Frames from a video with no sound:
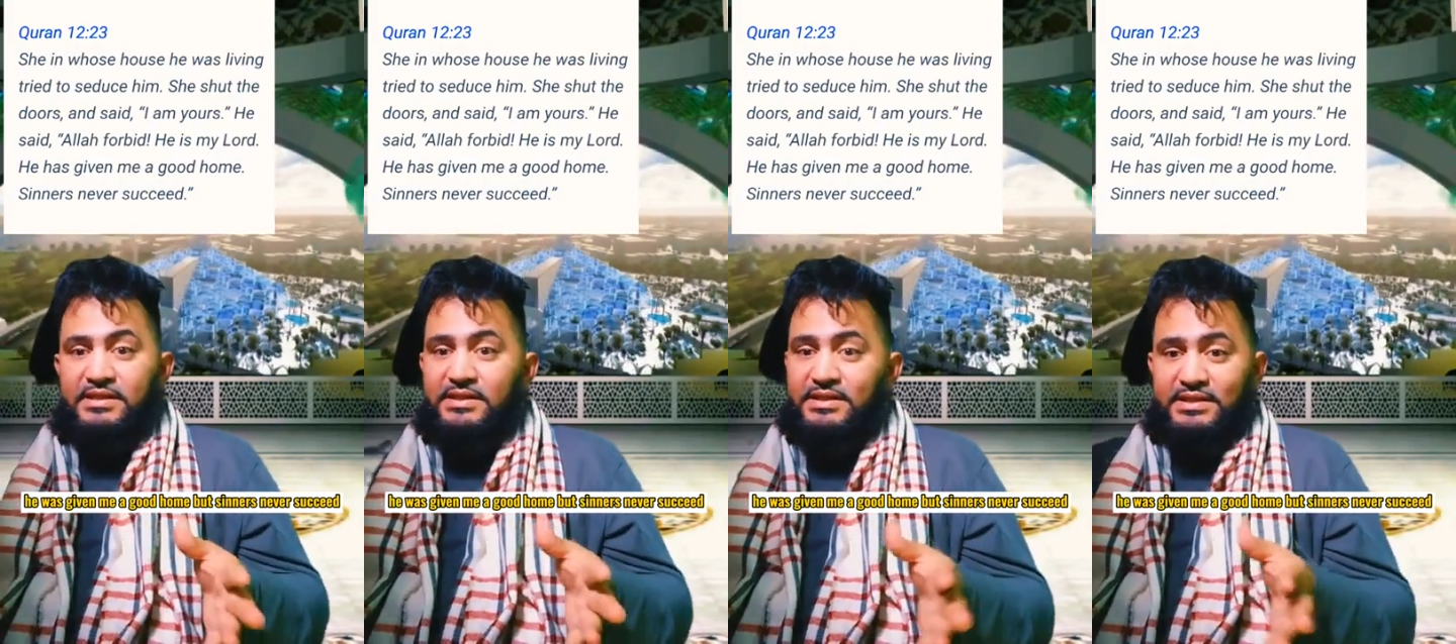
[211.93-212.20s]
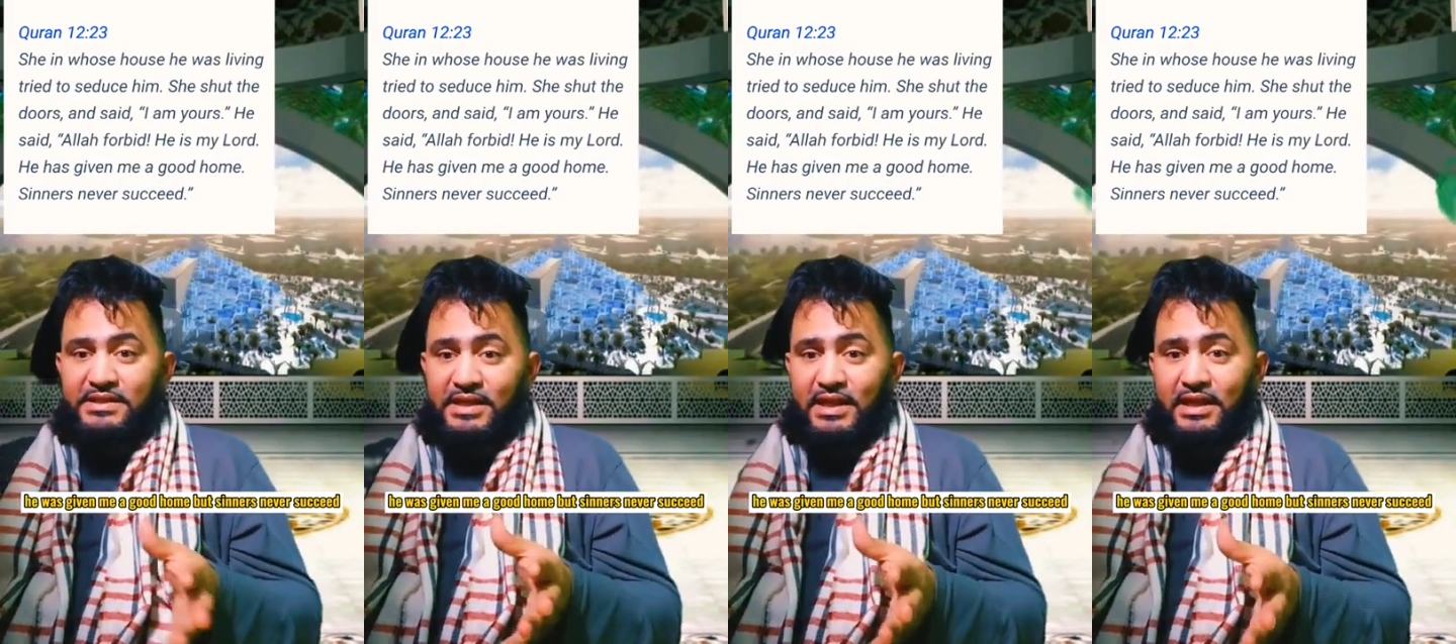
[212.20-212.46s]

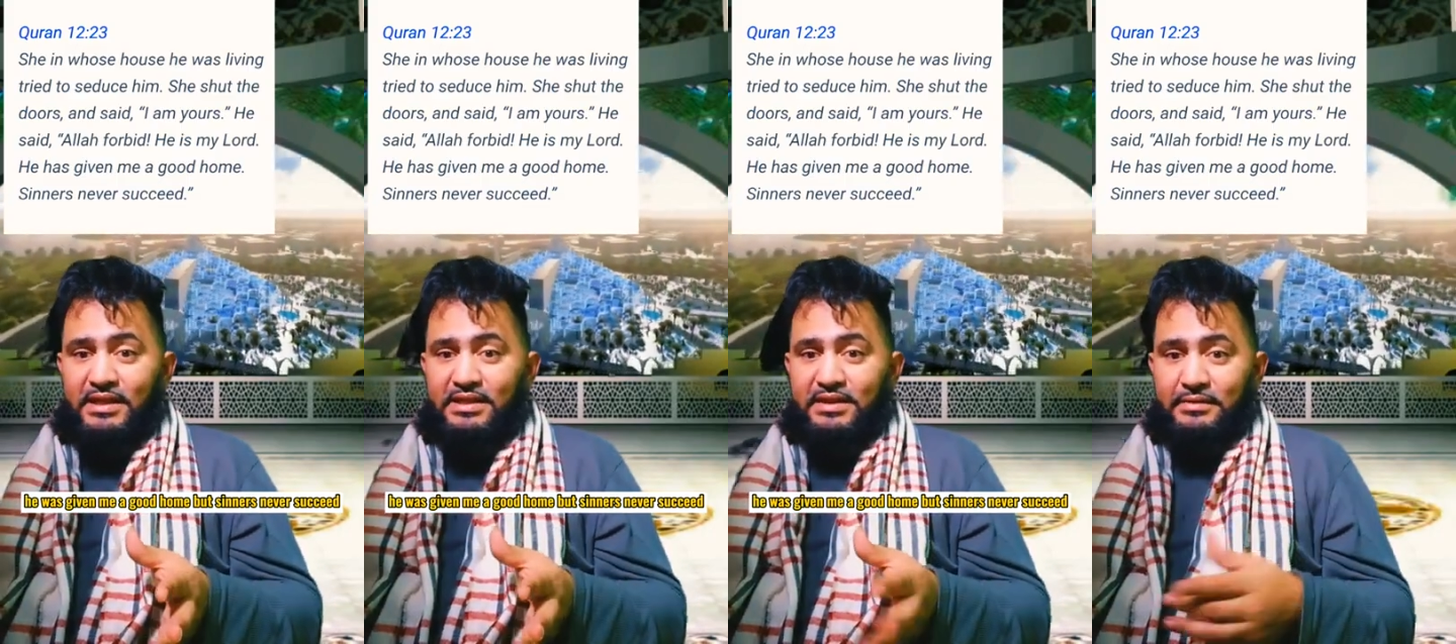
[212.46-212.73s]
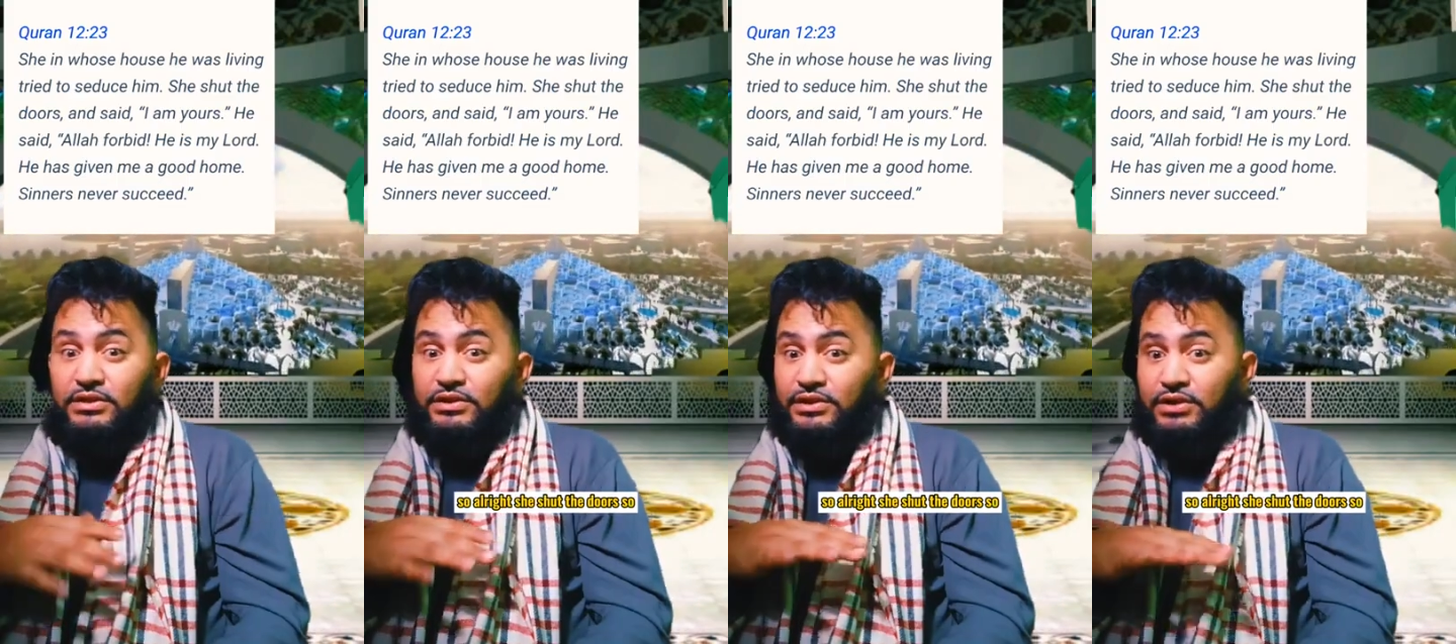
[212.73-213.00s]
succeed.
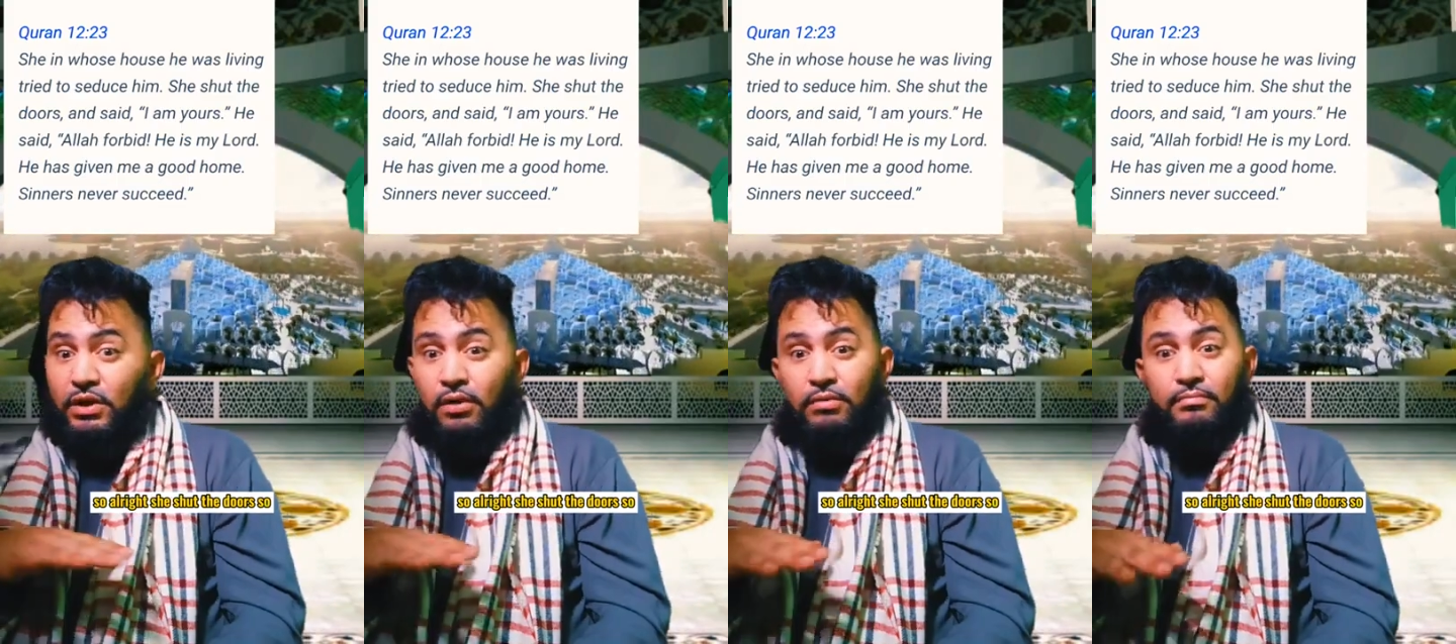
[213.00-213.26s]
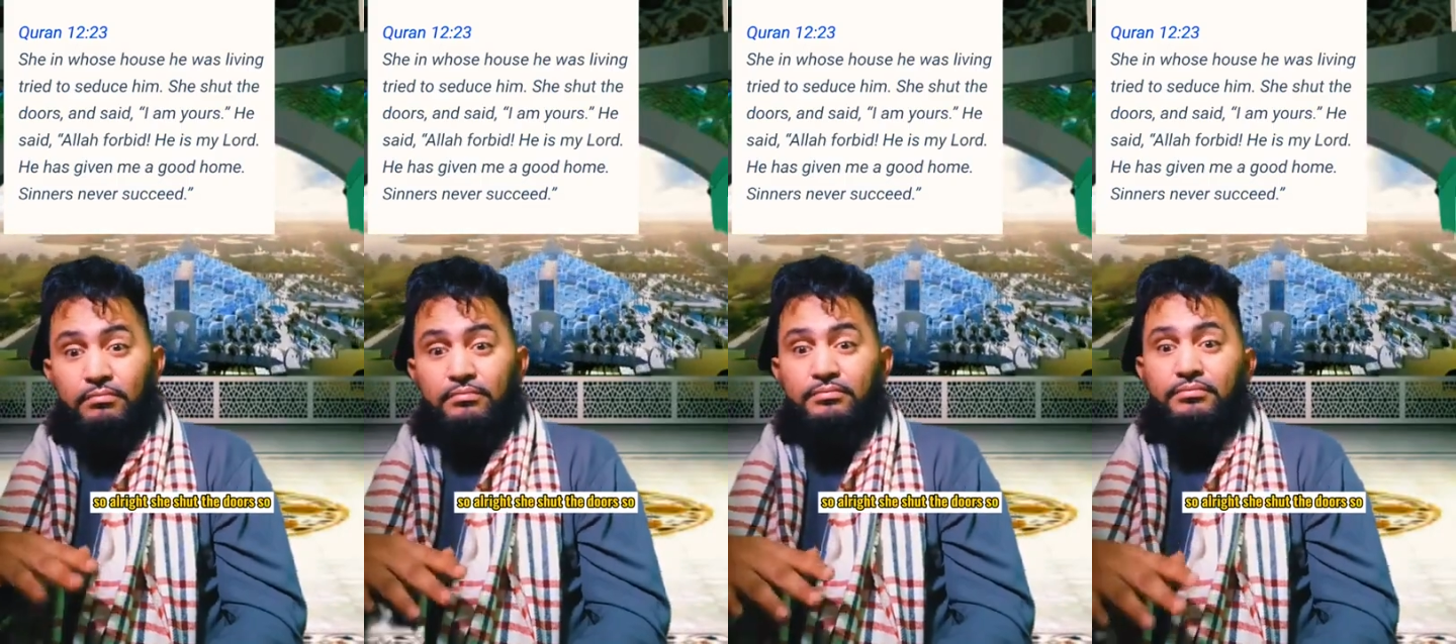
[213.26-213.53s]

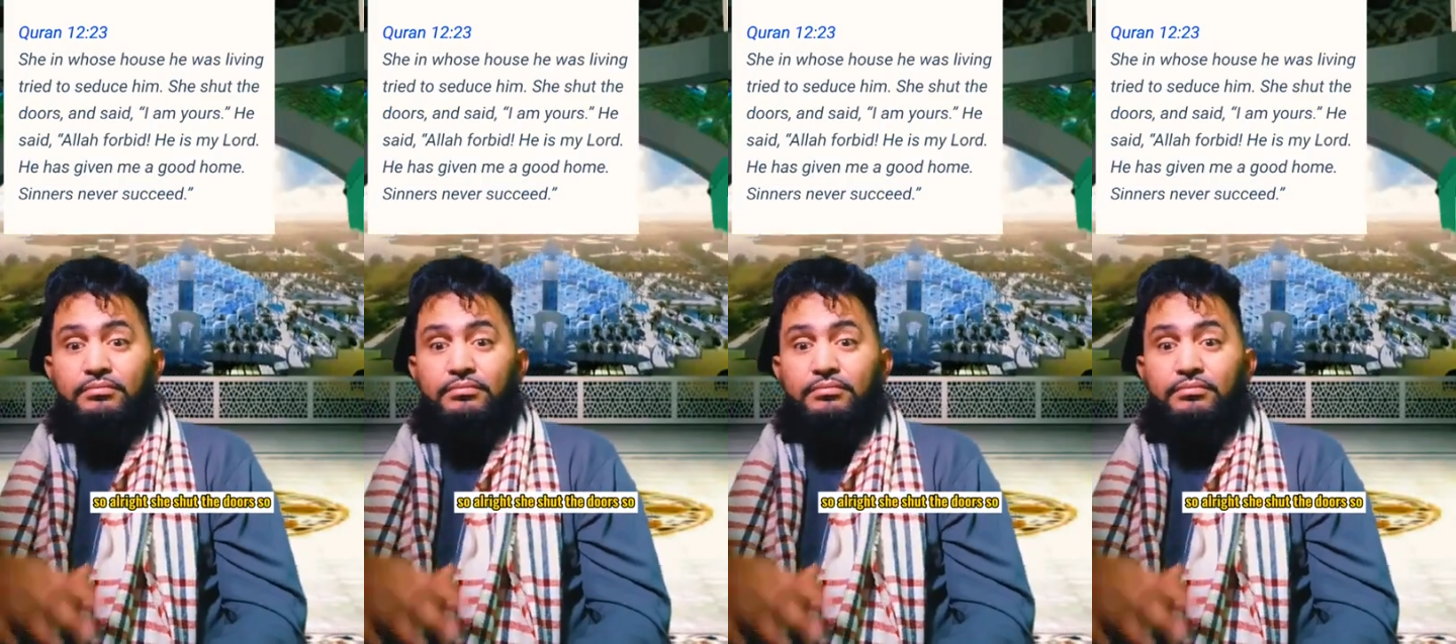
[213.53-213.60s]
So,